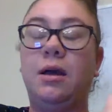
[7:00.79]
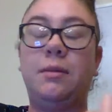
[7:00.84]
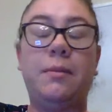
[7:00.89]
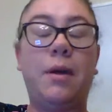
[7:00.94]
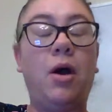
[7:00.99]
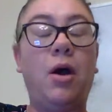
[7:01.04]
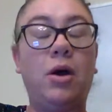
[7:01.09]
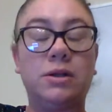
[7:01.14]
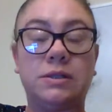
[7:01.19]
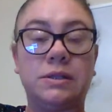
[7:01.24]

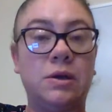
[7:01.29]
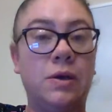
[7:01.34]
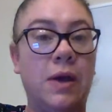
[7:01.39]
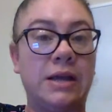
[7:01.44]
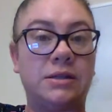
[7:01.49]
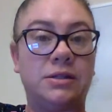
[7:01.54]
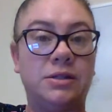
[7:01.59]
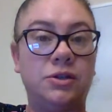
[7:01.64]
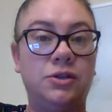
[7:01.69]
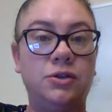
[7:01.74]
also
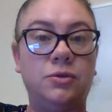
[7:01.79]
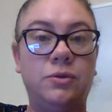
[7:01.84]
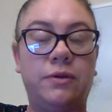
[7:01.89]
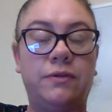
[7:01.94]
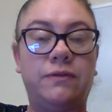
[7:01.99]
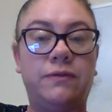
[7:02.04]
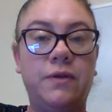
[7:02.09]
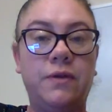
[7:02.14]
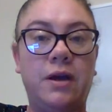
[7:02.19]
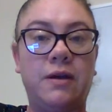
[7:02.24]
has to do
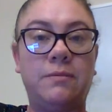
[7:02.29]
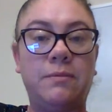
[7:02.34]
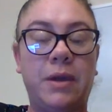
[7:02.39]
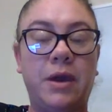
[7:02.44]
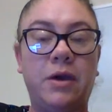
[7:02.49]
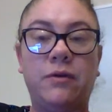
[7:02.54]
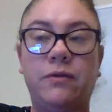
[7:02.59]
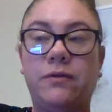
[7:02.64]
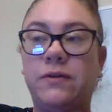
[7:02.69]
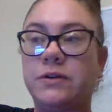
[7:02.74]
with
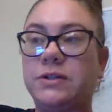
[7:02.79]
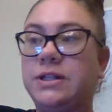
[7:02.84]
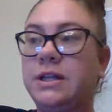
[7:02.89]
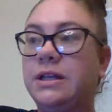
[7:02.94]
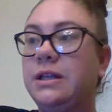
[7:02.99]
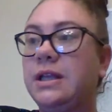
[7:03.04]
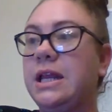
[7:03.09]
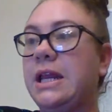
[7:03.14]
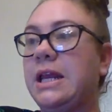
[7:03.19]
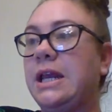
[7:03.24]
male
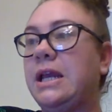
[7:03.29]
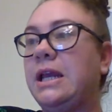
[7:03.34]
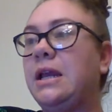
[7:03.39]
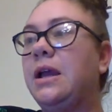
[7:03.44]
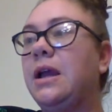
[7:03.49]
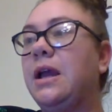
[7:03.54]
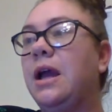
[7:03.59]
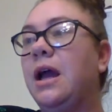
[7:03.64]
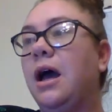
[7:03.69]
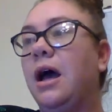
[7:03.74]
fertility,
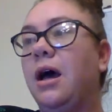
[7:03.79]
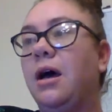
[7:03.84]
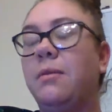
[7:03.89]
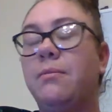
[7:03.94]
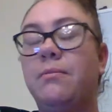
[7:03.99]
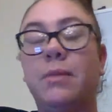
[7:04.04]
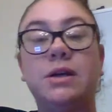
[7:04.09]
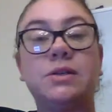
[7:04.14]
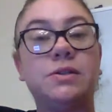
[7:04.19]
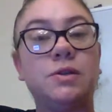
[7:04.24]

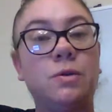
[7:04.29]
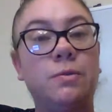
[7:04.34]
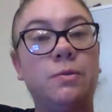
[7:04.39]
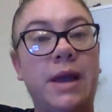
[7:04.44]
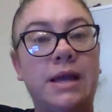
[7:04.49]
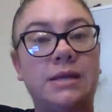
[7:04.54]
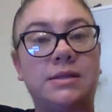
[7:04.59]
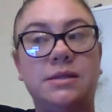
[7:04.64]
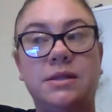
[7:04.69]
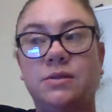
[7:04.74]
muscle
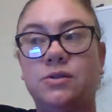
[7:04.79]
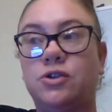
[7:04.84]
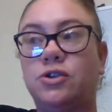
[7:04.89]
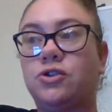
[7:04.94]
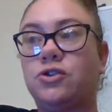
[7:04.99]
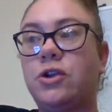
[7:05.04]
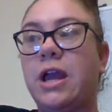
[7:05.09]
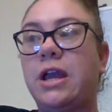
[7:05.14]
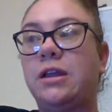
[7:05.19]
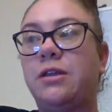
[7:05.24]
mass and
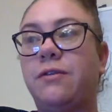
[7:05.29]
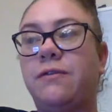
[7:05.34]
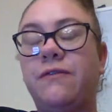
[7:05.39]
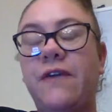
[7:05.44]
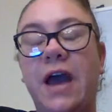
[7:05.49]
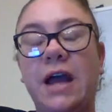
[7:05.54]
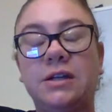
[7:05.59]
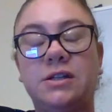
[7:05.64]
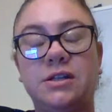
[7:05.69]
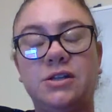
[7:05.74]
strength,
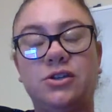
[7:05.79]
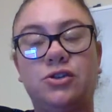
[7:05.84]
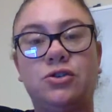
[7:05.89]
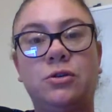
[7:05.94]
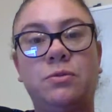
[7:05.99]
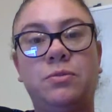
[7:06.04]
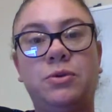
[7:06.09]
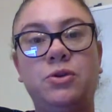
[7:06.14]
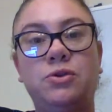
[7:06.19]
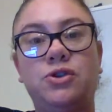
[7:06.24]
fat
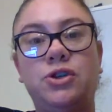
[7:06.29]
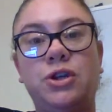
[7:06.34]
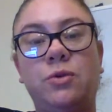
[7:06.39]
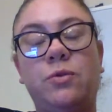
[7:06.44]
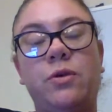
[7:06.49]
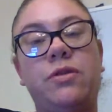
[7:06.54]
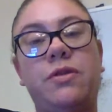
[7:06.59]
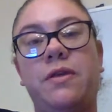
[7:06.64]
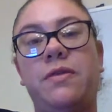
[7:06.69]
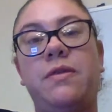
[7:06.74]
distribution
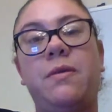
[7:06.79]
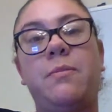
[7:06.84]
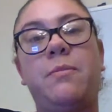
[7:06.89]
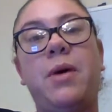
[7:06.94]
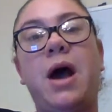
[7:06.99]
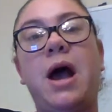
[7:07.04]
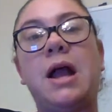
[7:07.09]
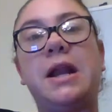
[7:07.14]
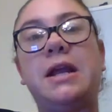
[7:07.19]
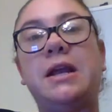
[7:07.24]
within the
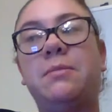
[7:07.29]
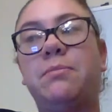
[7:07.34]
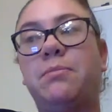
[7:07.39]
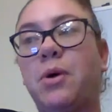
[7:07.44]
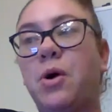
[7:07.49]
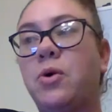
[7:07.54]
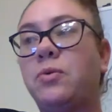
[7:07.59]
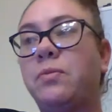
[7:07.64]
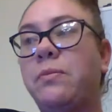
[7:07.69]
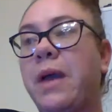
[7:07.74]
body,
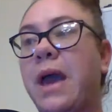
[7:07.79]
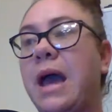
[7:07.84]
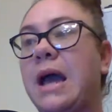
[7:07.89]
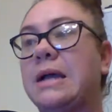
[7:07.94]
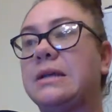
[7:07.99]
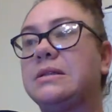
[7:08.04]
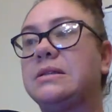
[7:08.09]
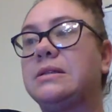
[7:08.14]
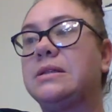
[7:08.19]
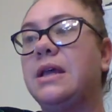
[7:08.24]
bone
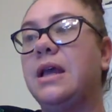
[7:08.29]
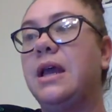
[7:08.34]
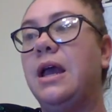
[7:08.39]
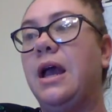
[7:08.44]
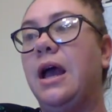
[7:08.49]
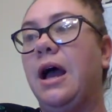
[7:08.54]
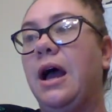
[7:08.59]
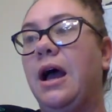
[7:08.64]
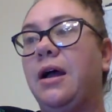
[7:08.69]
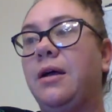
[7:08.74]
mass,
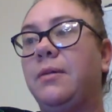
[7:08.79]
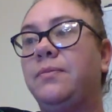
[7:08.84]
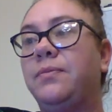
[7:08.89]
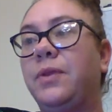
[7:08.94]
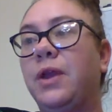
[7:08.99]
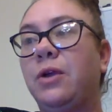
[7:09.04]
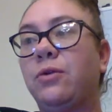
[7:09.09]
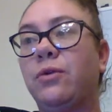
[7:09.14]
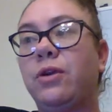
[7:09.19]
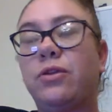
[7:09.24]

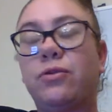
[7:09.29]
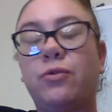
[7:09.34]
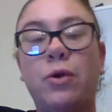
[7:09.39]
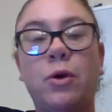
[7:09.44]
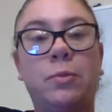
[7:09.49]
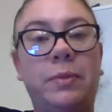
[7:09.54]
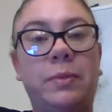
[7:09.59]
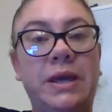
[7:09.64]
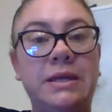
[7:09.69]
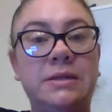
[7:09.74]

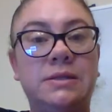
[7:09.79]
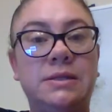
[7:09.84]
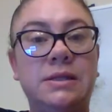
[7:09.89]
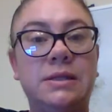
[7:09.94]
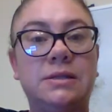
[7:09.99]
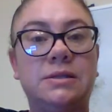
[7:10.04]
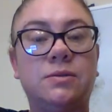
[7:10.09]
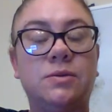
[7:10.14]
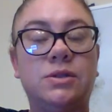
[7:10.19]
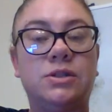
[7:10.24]

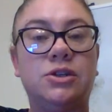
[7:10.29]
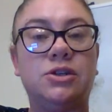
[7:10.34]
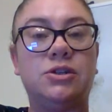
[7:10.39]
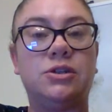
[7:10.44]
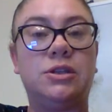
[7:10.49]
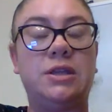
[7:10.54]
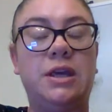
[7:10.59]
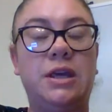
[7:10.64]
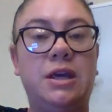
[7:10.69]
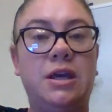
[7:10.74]
erythropoiesis, which
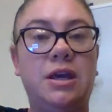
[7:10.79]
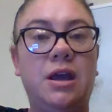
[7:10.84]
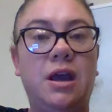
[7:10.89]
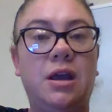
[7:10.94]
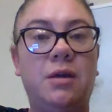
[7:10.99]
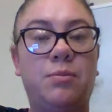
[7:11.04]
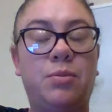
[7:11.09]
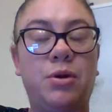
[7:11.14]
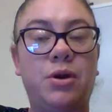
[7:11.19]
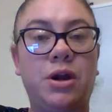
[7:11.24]
is the
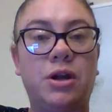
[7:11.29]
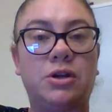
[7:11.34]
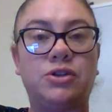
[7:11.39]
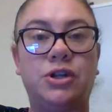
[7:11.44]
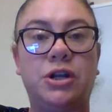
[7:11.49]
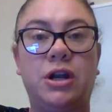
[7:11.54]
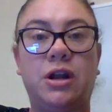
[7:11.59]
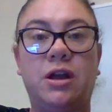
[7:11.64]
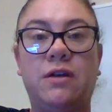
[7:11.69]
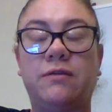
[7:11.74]

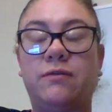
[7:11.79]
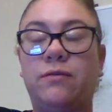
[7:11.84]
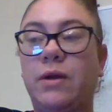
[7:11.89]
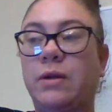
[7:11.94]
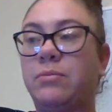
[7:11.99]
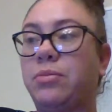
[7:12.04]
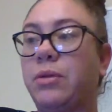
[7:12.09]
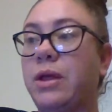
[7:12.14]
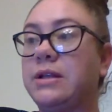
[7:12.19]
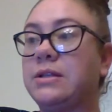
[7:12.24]
production of
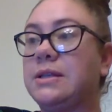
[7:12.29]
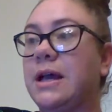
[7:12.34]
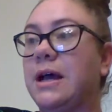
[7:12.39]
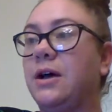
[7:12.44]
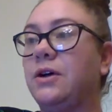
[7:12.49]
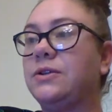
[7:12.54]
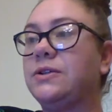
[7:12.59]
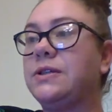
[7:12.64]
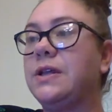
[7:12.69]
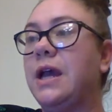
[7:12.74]
red blood
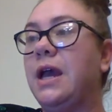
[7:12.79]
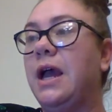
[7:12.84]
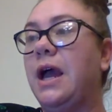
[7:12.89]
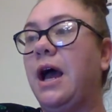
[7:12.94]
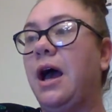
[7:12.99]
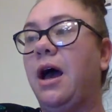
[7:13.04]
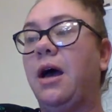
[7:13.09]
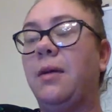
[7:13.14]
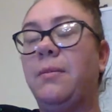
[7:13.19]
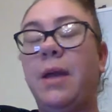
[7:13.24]
cells,
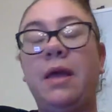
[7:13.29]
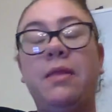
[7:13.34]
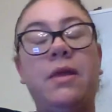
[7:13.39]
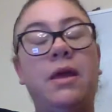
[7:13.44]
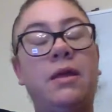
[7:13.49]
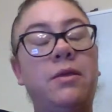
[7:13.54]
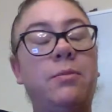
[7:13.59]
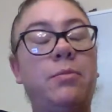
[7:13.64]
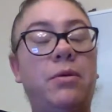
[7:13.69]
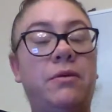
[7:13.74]
and
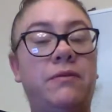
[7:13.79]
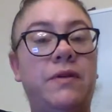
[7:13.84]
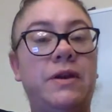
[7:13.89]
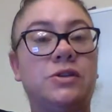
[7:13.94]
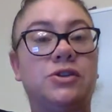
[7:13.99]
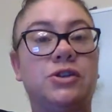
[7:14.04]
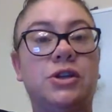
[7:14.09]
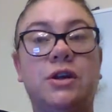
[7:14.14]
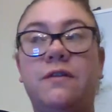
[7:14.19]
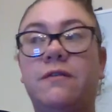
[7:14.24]
then the
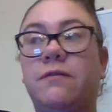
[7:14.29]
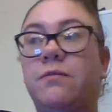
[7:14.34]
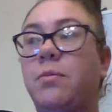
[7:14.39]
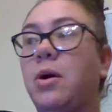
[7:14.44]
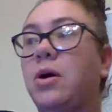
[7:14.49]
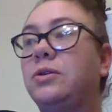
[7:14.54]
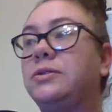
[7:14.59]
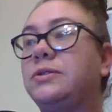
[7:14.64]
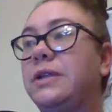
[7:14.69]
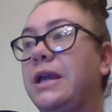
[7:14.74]
prevention of
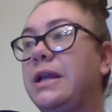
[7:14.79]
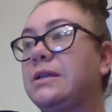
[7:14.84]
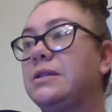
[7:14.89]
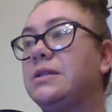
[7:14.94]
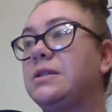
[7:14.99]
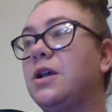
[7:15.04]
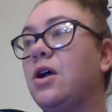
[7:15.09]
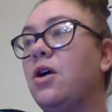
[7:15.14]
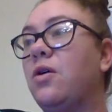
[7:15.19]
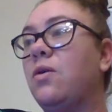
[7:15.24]
baldness.
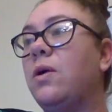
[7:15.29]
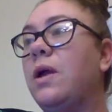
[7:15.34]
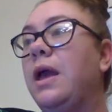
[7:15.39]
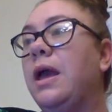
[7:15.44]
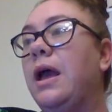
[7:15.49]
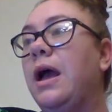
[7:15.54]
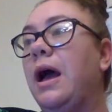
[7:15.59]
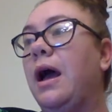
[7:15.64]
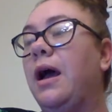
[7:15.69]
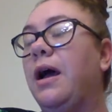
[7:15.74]
So
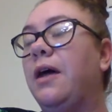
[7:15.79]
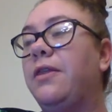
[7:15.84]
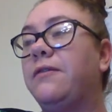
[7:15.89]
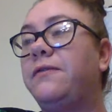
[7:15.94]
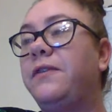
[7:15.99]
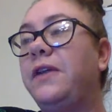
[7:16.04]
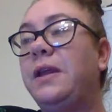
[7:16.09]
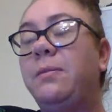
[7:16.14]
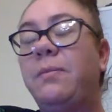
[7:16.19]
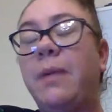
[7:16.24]
the
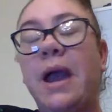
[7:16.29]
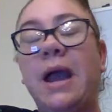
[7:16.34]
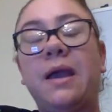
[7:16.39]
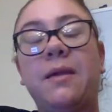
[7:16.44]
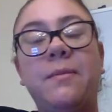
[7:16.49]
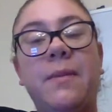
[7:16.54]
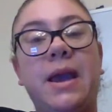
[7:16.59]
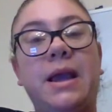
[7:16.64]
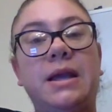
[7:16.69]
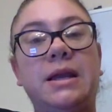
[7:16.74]

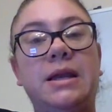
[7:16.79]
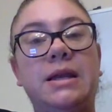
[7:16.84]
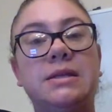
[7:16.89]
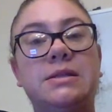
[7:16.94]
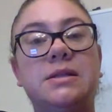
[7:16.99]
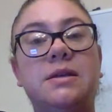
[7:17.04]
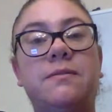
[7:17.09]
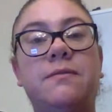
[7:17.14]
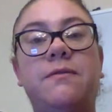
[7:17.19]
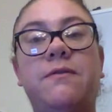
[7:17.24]
feedback
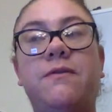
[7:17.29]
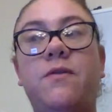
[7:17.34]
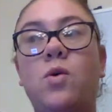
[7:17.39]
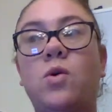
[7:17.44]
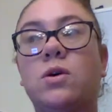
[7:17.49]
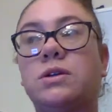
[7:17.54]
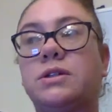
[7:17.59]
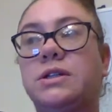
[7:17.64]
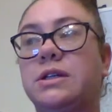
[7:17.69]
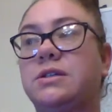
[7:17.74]
mechanism
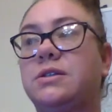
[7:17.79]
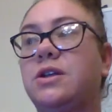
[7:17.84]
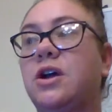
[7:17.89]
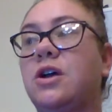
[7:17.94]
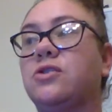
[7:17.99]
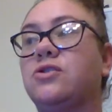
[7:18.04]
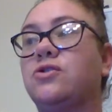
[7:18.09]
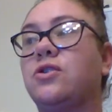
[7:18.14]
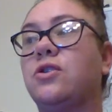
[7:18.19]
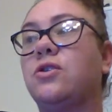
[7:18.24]
for
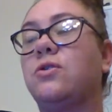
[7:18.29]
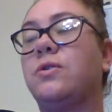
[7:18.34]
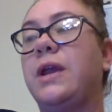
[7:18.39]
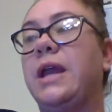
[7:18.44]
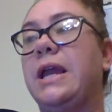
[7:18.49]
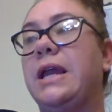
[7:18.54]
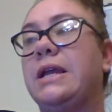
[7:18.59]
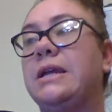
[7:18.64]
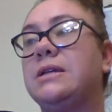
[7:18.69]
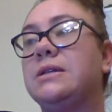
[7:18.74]
testosterone
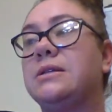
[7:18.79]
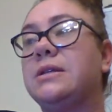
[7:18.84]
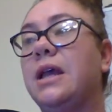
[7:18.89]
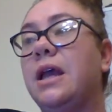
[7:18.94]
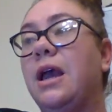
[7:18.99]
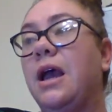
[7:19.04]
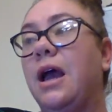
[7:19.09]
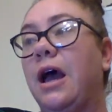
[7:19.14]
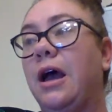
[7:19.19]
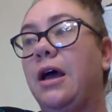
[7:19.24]
is
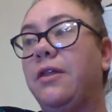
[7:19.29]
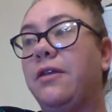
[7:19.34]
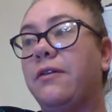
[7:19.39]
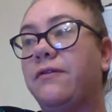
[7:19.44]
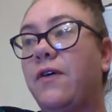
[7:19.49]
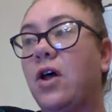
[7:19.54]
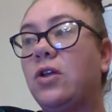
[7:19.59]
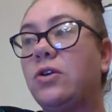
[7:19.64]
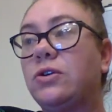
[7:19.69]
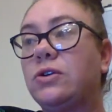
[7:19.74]
the
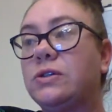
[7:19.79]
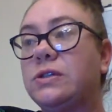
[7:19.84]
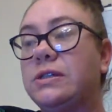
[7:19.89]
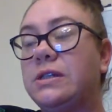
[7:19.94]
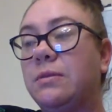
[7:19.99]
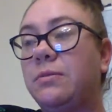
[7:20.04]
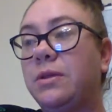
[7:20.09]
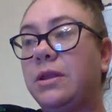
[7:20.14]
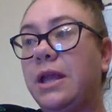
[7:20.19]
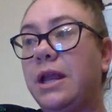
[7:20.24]
follicle
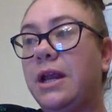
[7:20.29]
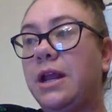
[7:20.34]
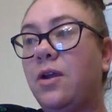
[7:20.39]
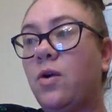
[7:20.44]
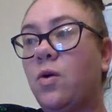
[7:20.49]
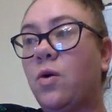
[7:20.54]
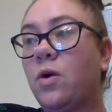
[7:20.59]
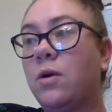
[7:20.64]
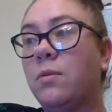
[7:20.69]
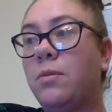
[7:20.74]

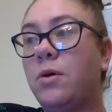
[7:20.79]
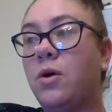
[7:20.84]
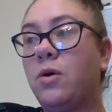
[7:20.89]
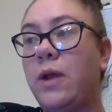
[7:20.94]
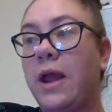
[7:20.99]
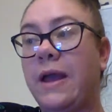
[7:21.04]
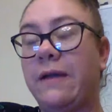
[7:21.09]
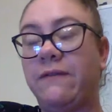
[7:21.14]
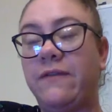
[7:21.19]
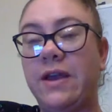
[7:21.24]
stimulating
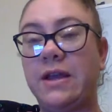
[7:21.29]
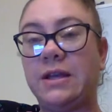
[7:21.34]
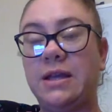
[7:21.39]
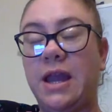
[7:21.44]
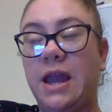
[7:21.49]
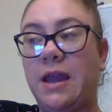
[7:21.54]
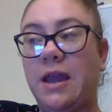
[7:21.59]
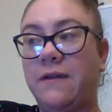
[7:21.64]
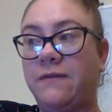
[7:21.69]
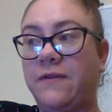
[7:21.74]
hormone
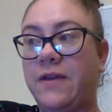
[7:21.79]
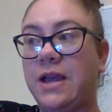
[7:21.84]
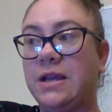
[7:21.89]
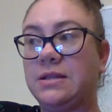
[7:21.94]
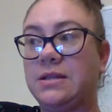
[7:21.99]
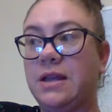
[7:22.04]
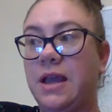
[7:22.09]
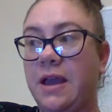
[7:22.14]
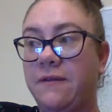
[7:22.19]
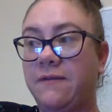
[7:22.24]

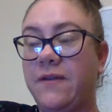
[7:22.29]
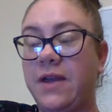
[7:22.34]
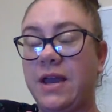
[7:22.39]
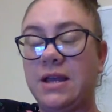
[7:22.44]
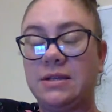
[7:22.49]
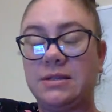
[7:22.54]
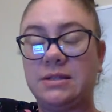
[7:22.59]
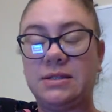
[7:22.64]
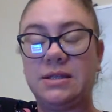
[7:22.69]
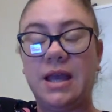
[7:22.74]

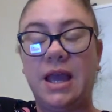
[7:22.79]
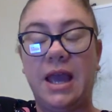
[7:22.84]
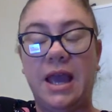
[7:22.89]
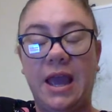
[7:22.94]
FSH